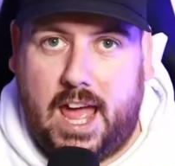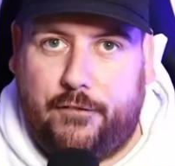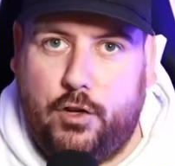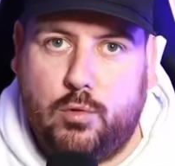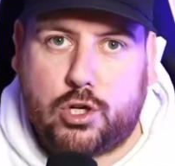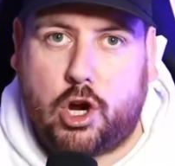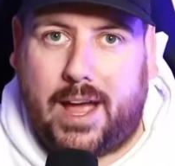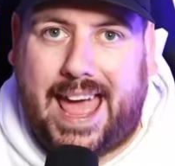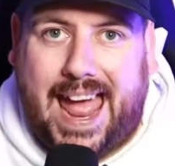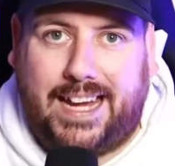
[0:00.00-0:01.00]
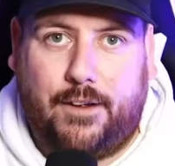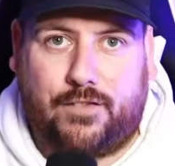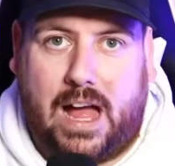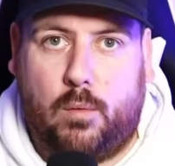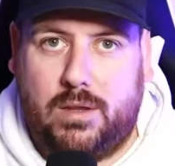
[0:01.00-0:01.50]
If you try any of
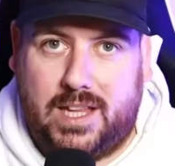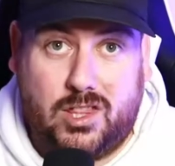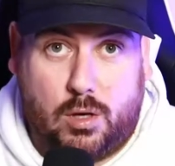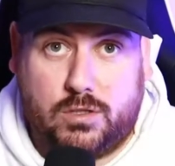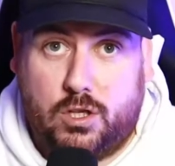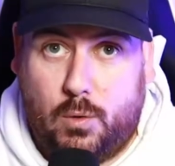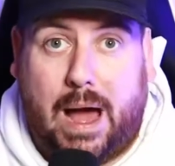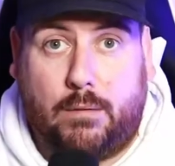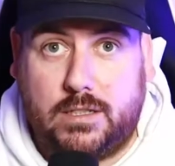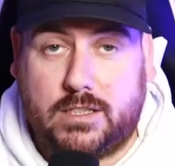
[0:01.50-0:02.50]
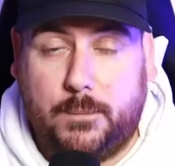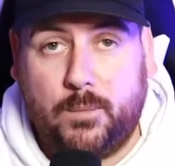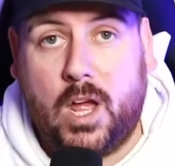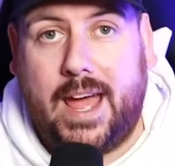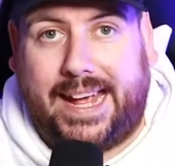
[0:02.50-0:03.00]
that within those 2 hours,
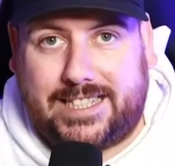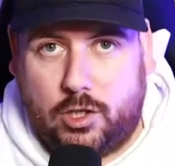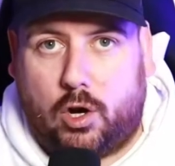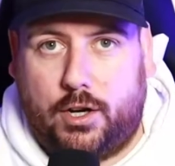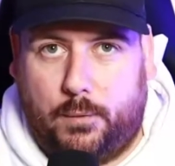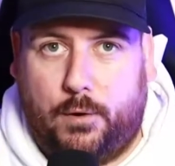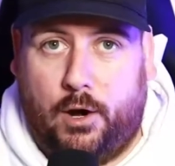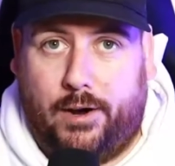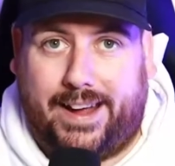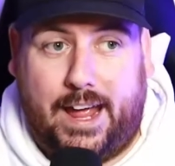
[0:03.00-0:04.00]
it's not going to work.